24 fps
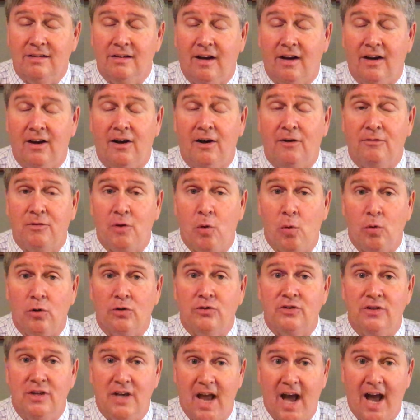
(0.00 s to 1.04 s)
of
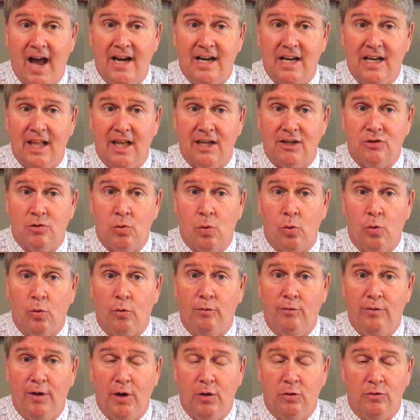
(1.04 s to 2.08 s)
course, 9
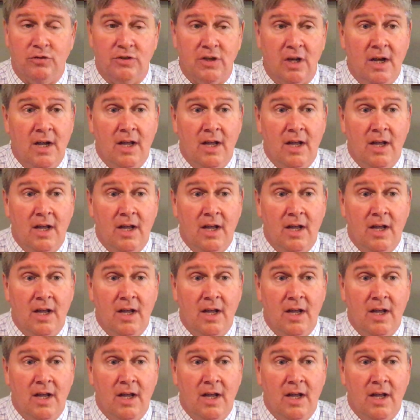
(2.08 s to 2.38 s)
electoral votes.